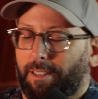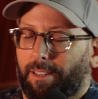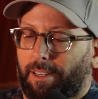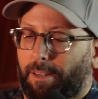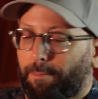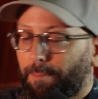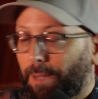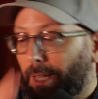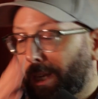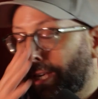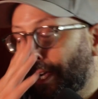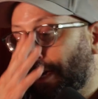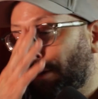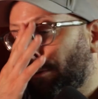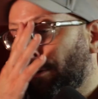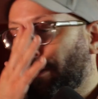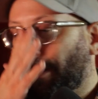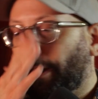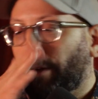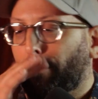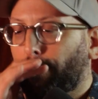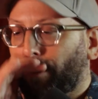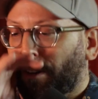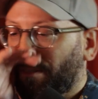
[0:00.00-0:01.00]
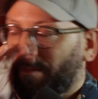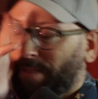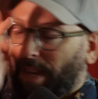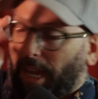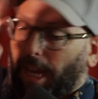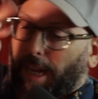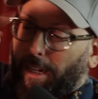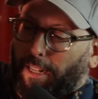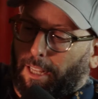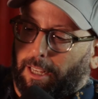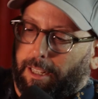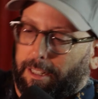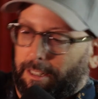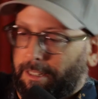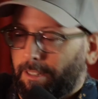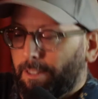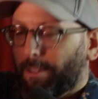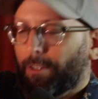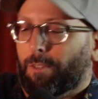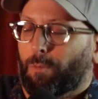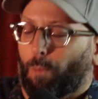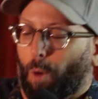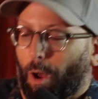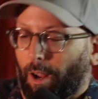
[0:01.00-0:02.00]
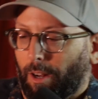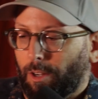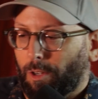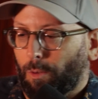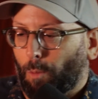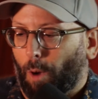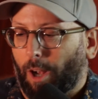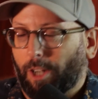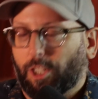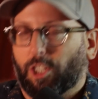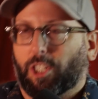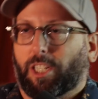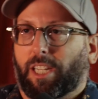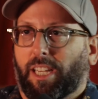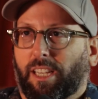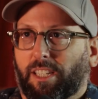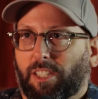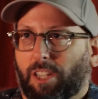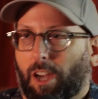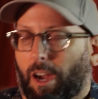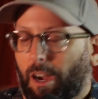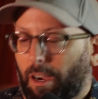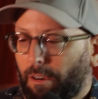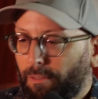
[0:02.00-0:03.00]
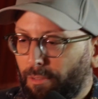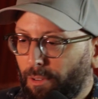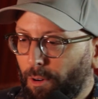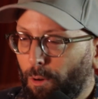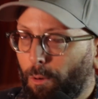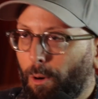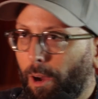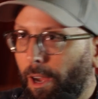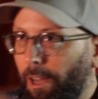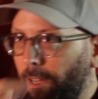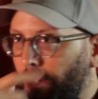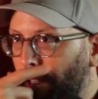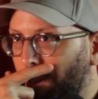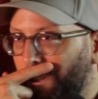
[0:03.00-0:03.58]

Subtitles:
I'm like, yeah, whatever, man. Like, watch TikTok for a while.